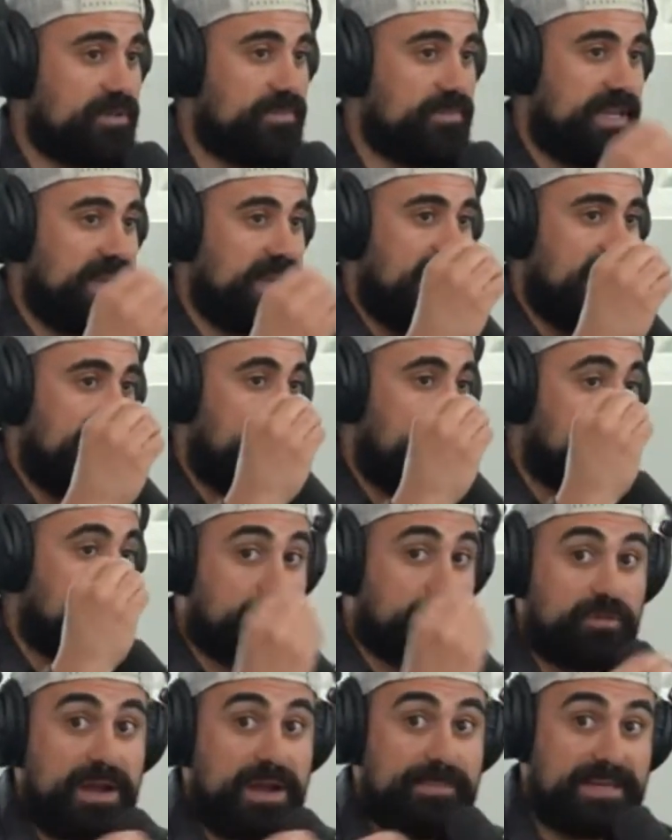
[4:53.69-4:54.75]
him, and I, and I would
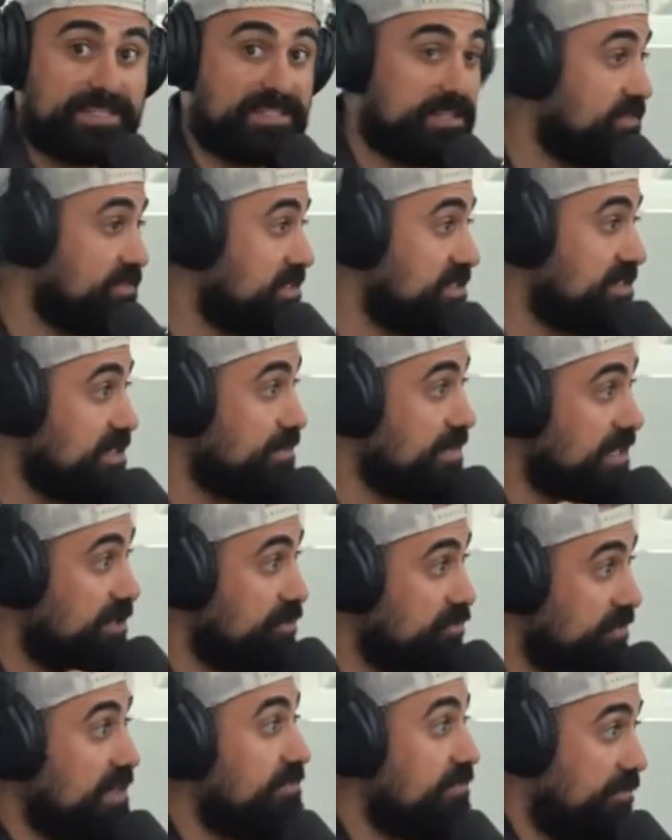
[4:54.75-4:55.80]
cry myself to sleep being
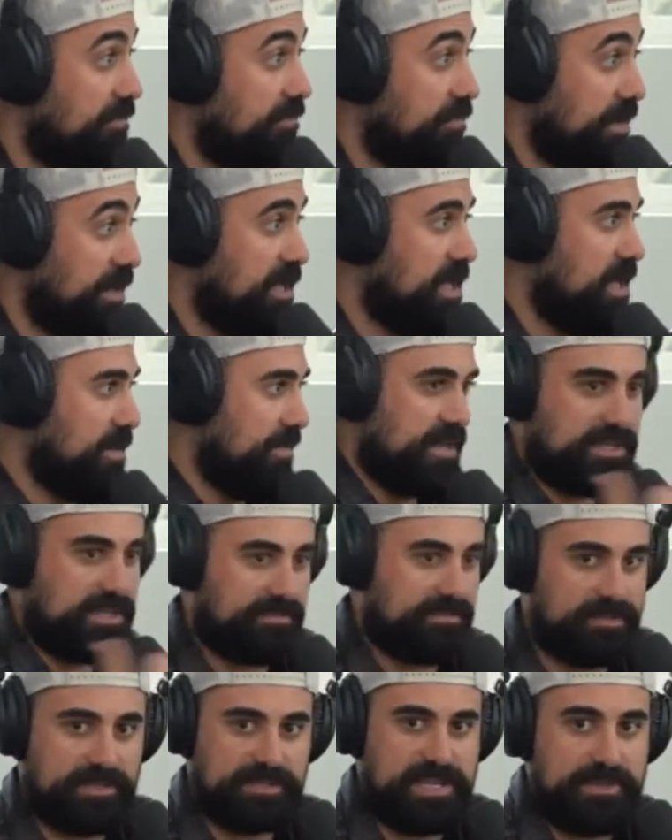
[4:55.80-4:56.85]
grateful for it. Yeah. Because,
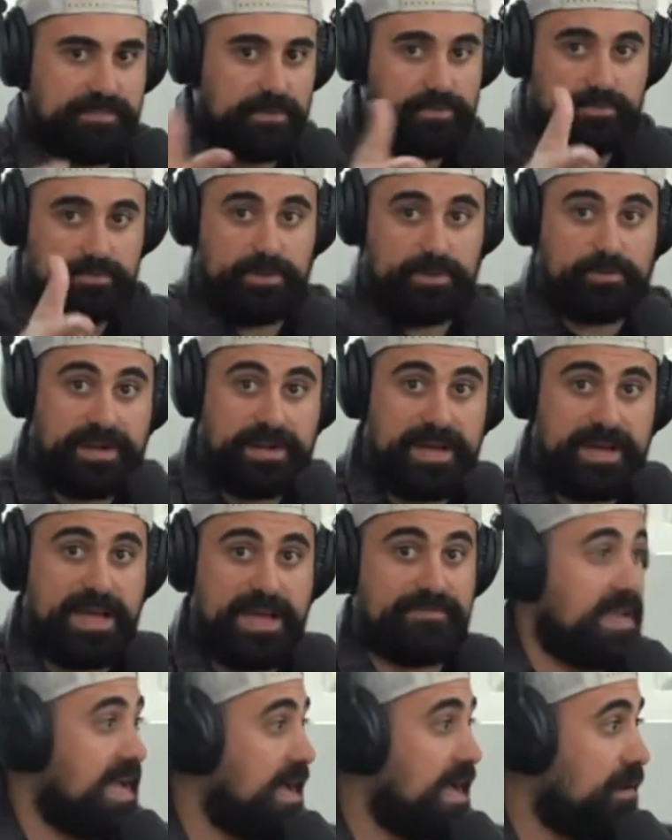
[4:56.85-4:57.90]
for example, look what I
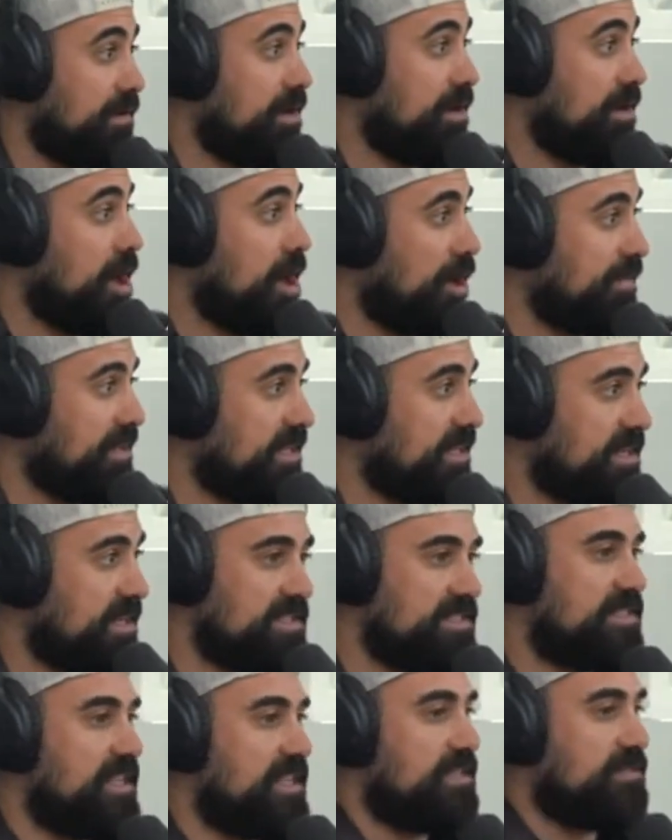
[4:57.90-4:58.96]
have now, all because
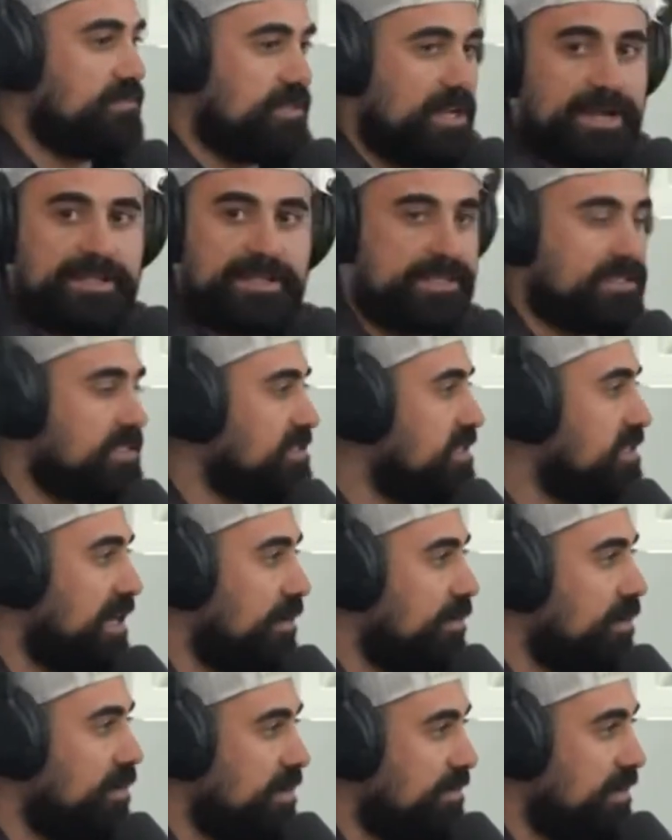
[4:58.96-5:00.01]
he says, No, I like this kid. I
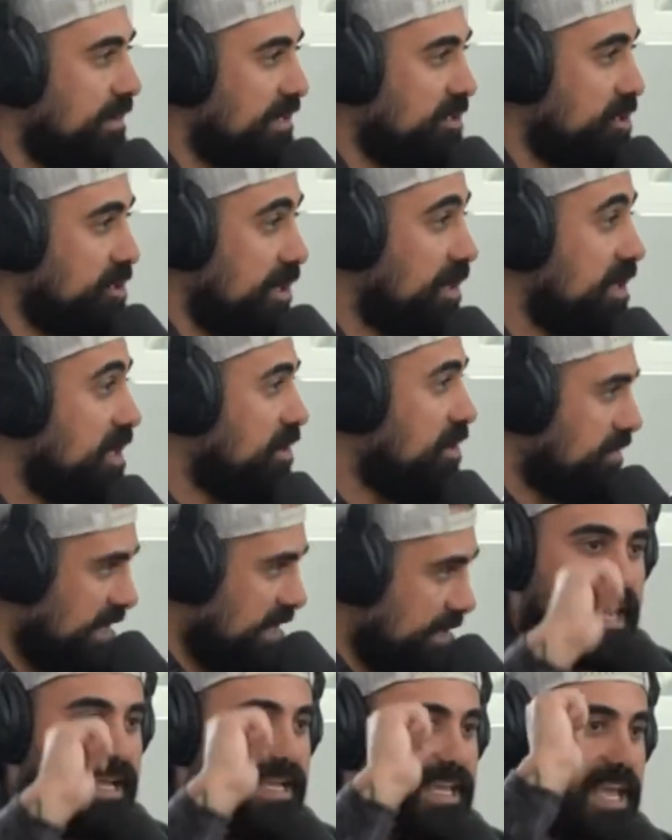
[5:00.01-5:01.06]
want him on my show. Correct.
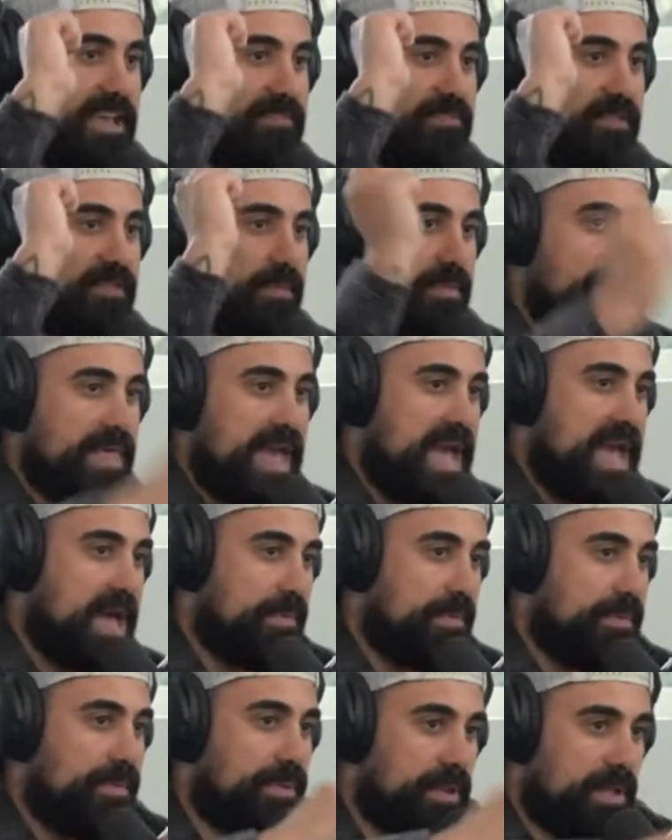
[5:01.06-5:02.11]
Right. I gave him
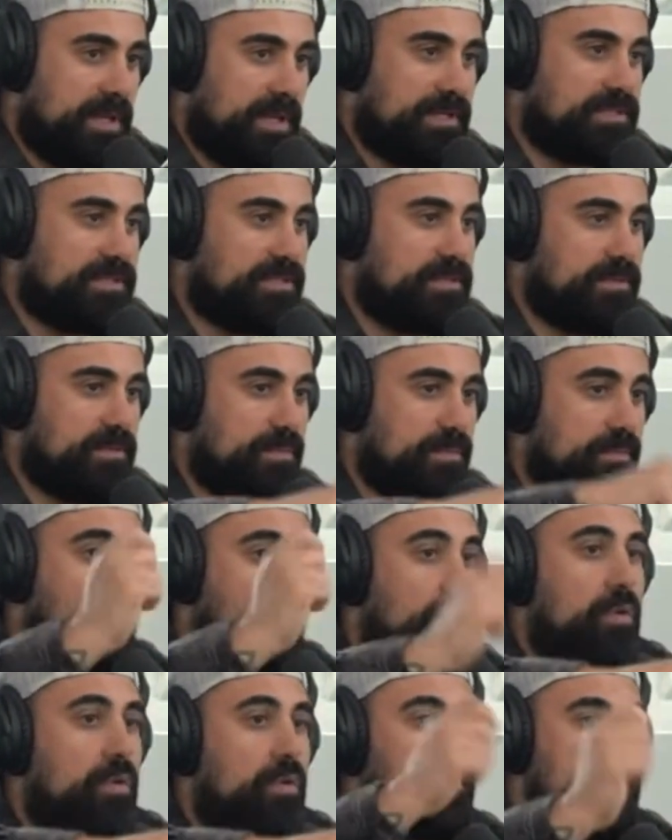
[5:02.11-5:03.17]
that plus
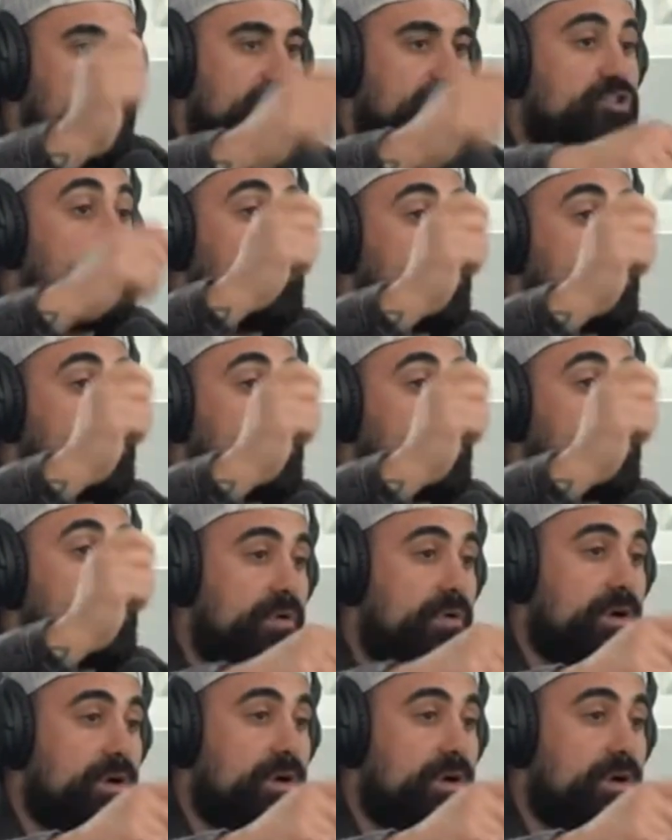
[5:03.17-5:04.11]
more, two times more